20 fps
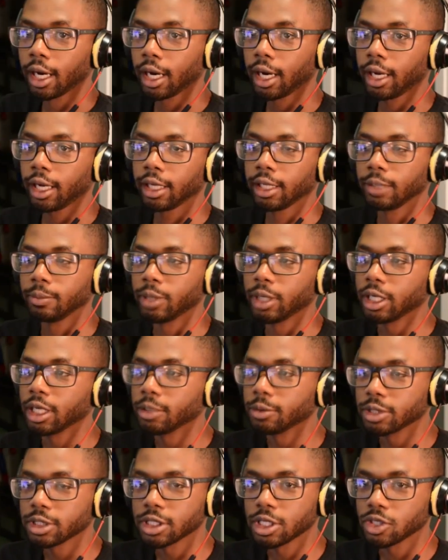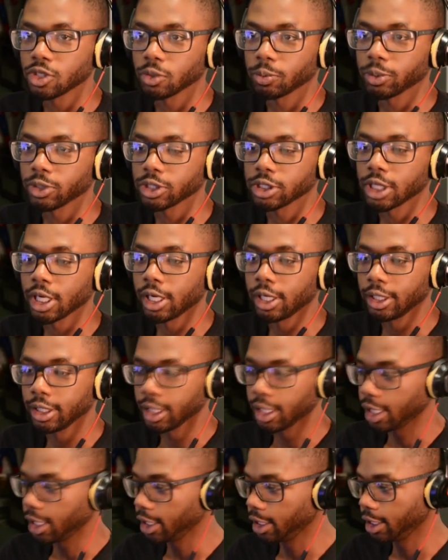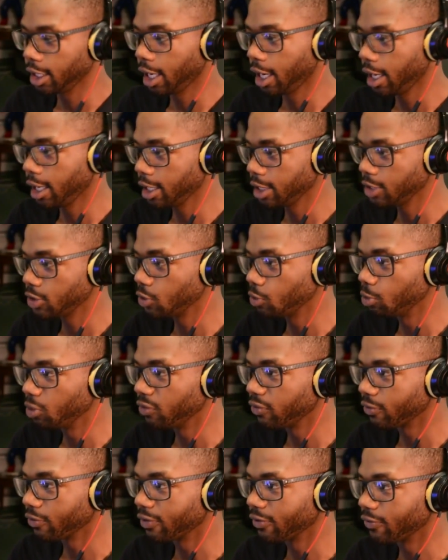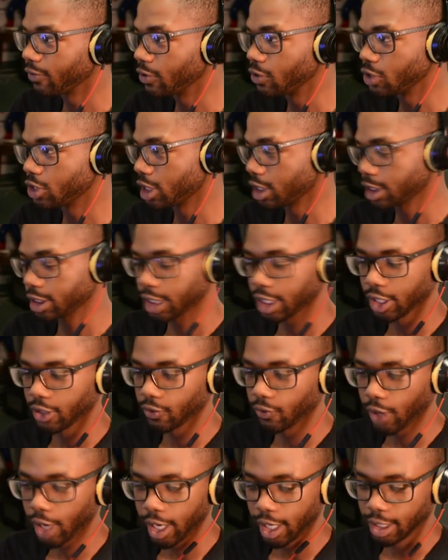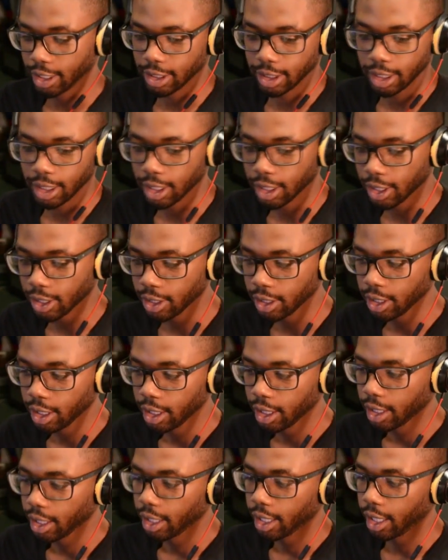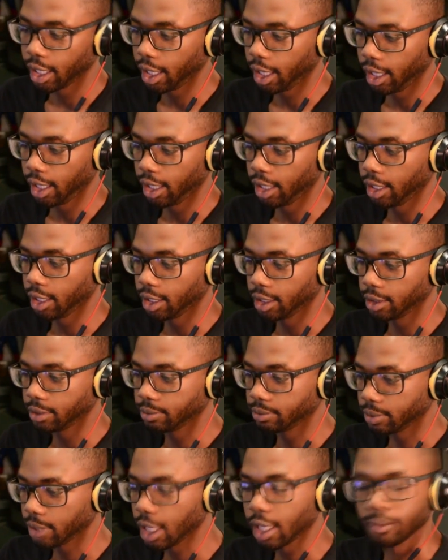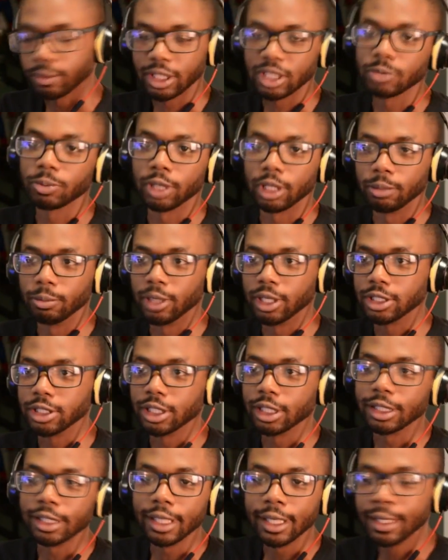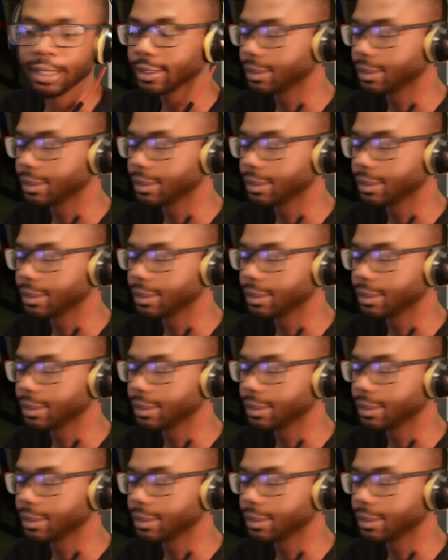Hi, my name is Cedric Purcell, and I do movie reviews just like Ryan here, and yeah, that's pretty much it.